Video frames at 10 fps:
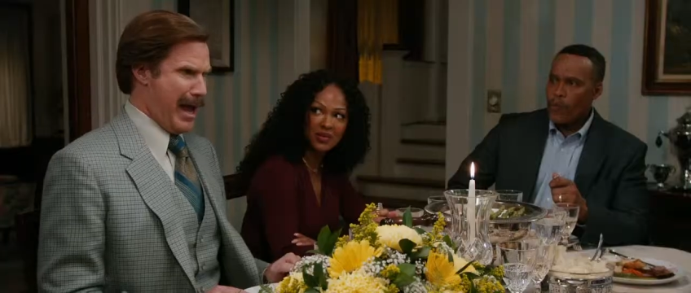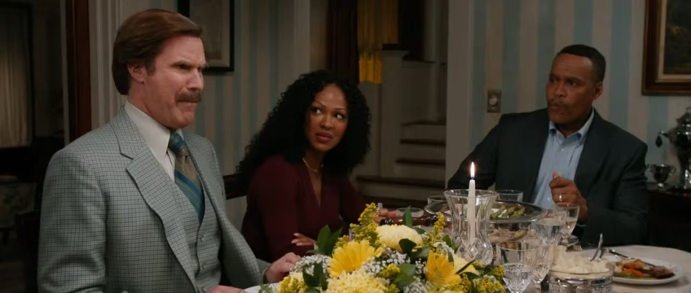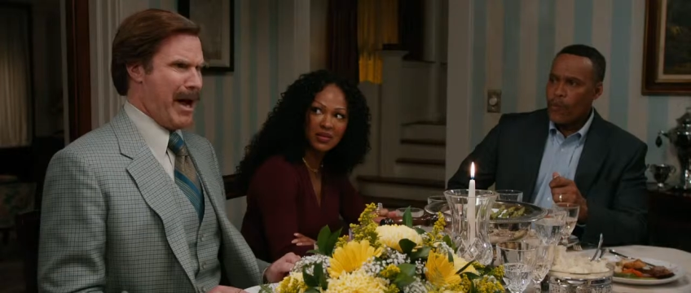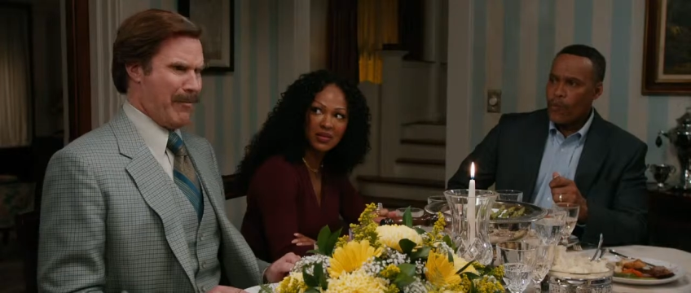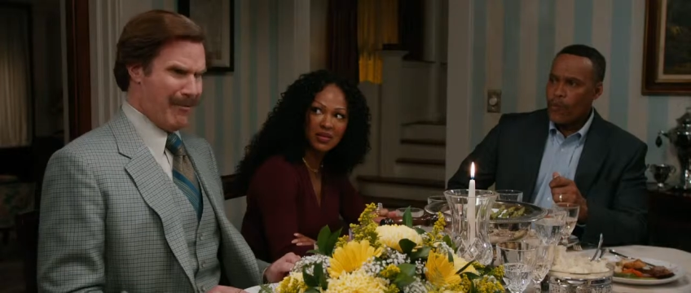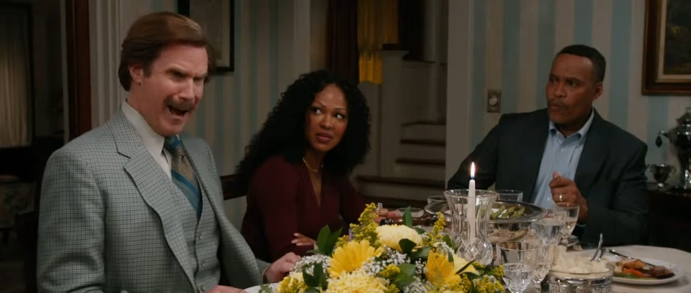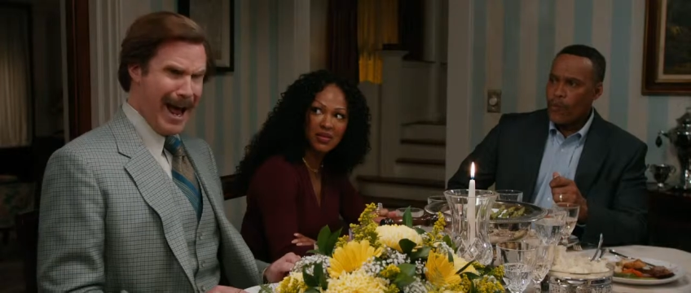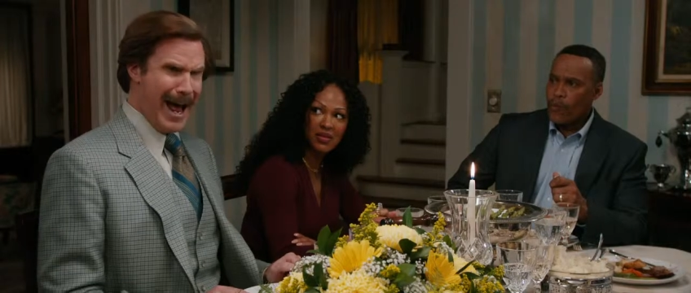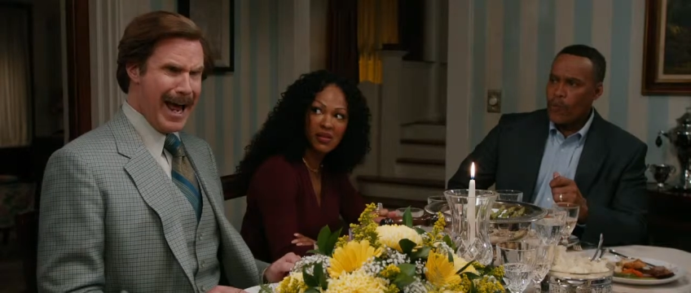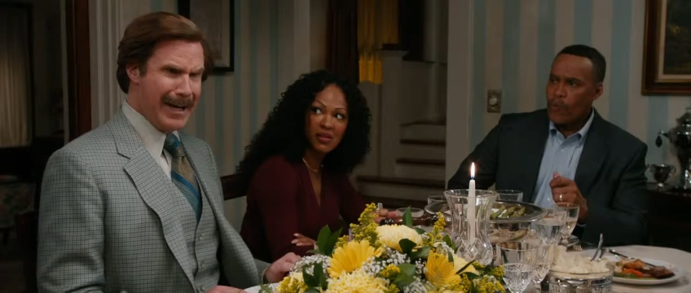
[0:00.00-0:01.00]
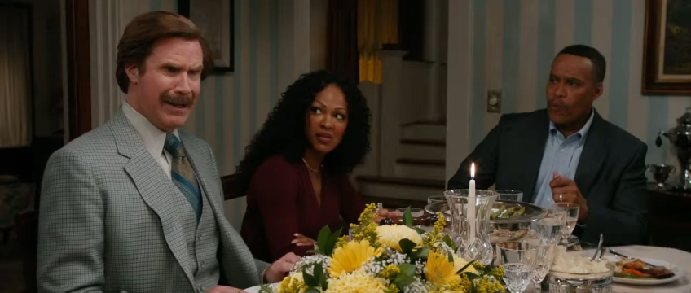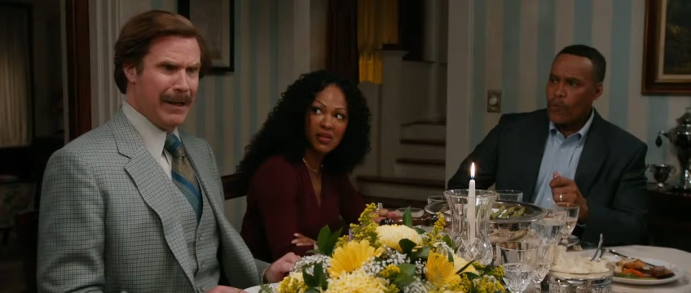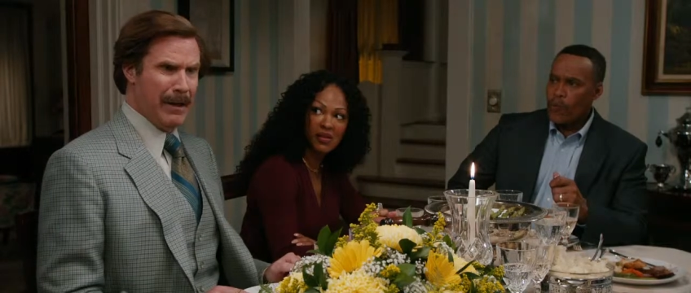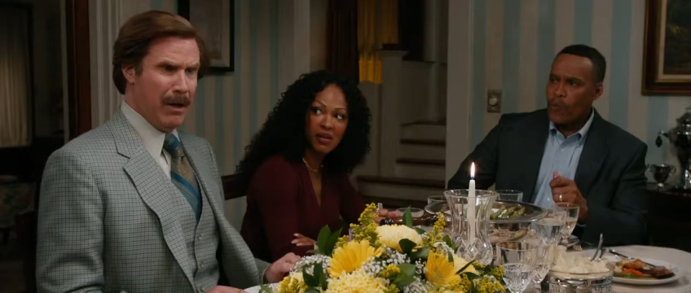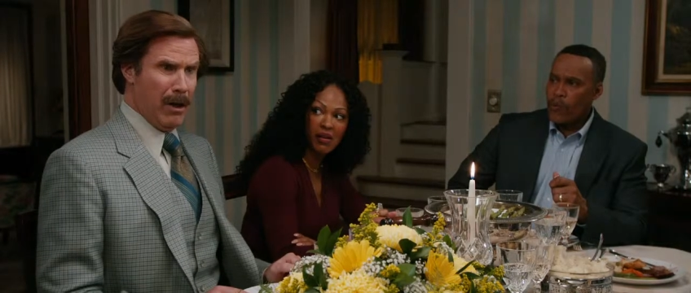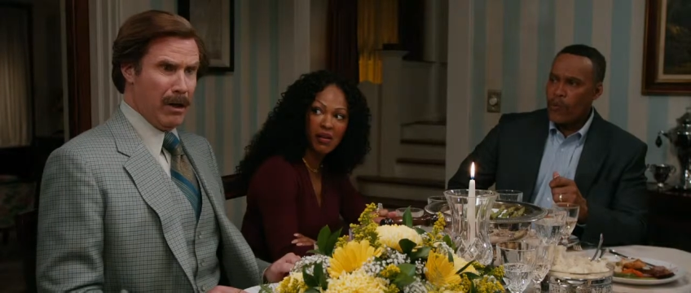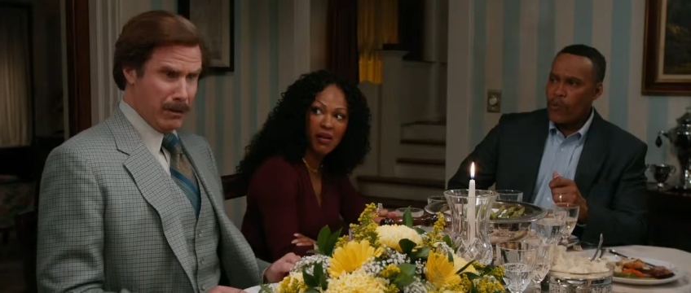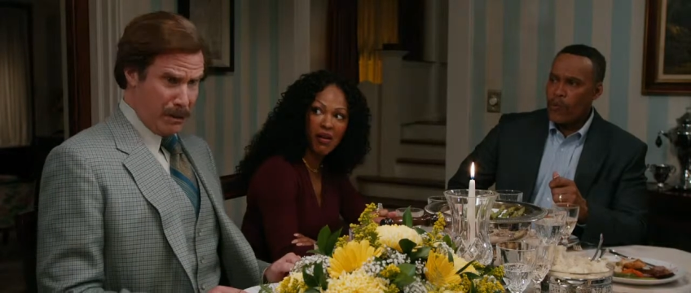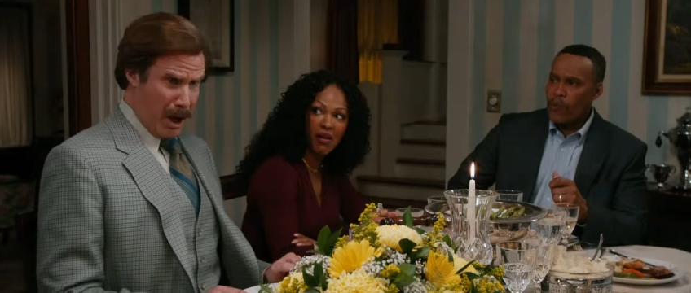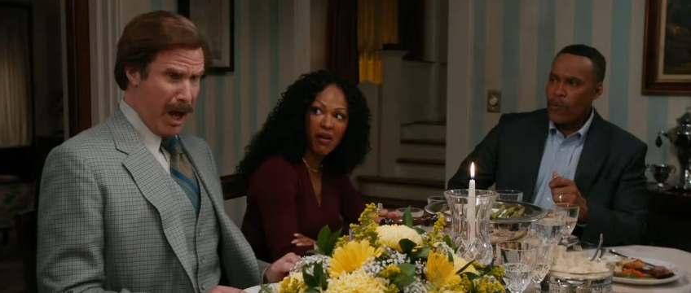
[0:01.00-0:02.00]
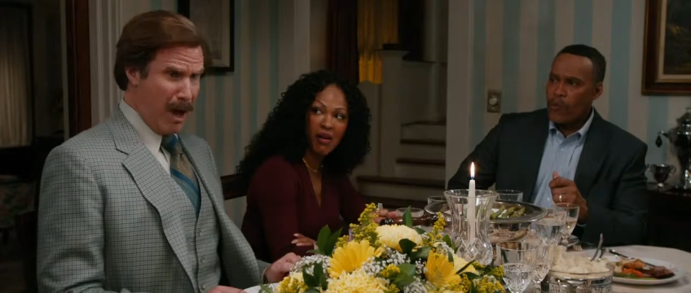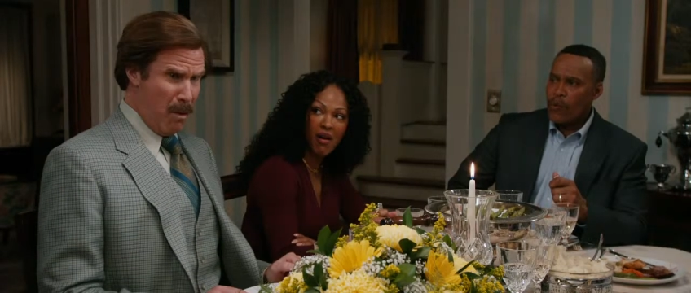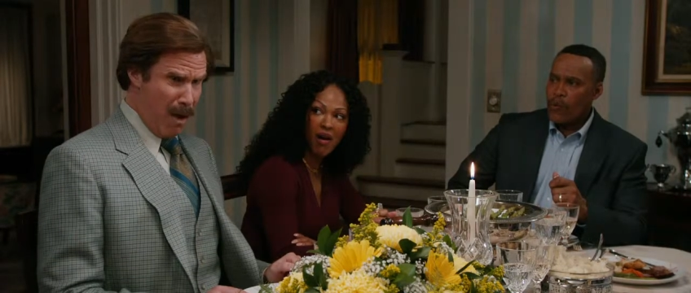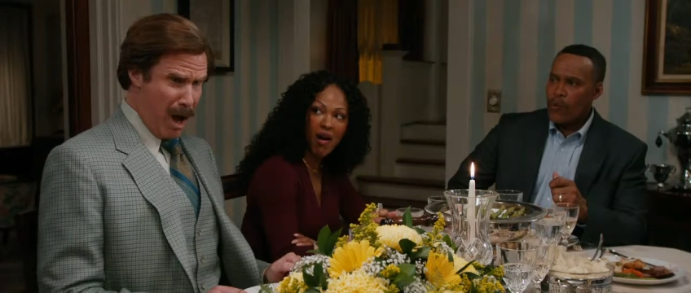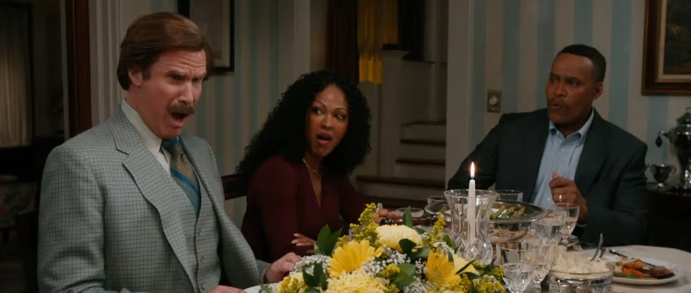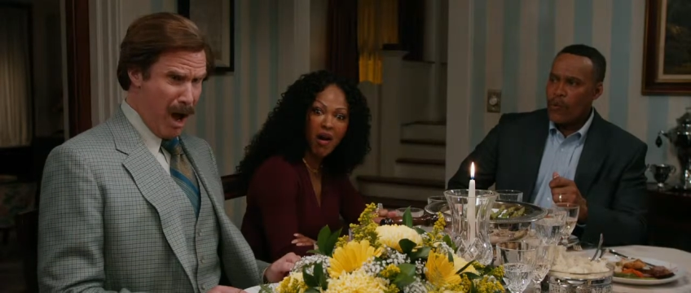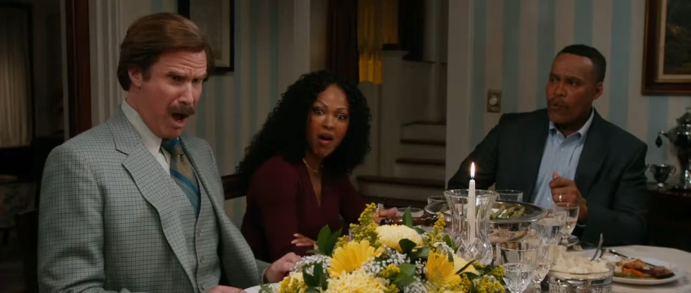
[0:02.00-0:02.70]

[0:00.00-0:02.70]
Speaker 1: Am I right? Say what?